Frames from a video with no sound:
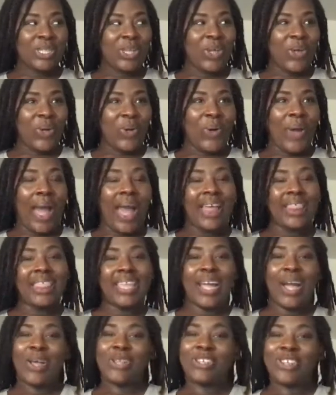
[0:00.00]
So I
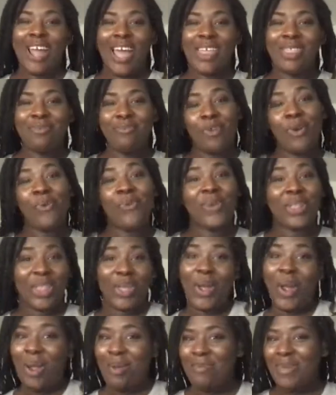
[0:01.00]
think I'll try them on
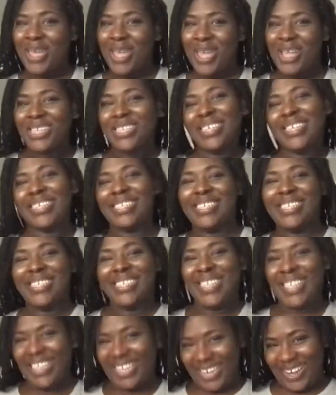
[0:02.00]
with a garment just
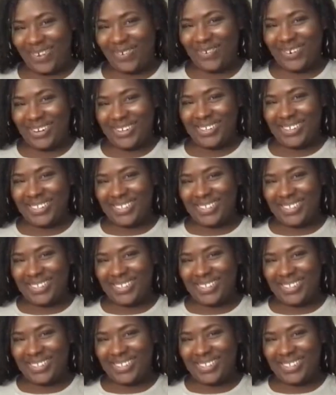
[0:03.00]
to see the difference.